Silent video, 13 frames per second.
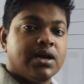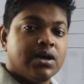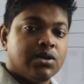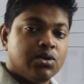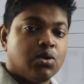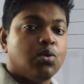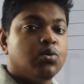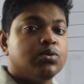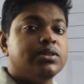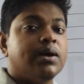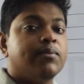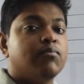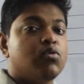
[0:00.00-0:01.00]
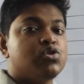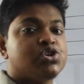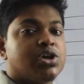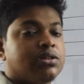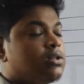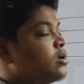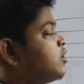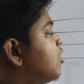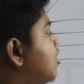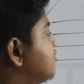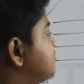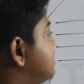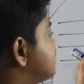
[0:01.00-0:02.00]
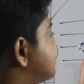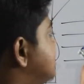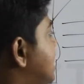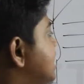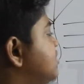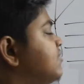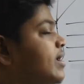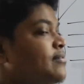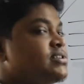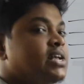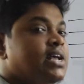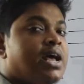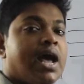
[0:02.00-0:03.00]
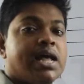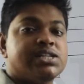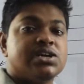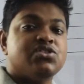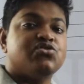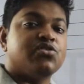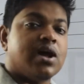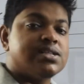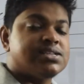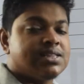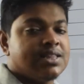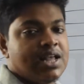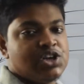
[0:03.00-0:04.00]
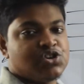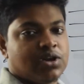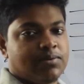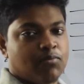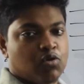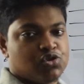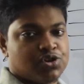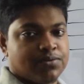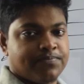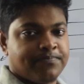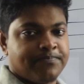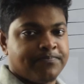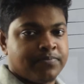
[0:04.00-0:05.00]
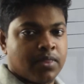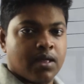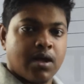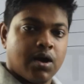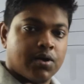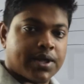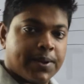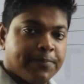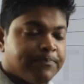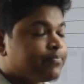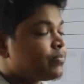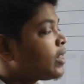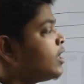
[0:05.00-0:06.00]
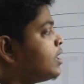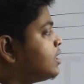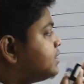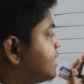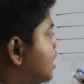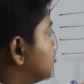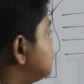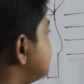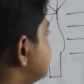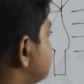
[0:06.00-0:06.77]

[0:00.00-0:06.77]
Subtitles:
know the motion of these light waves as a translation motion. Okay. Now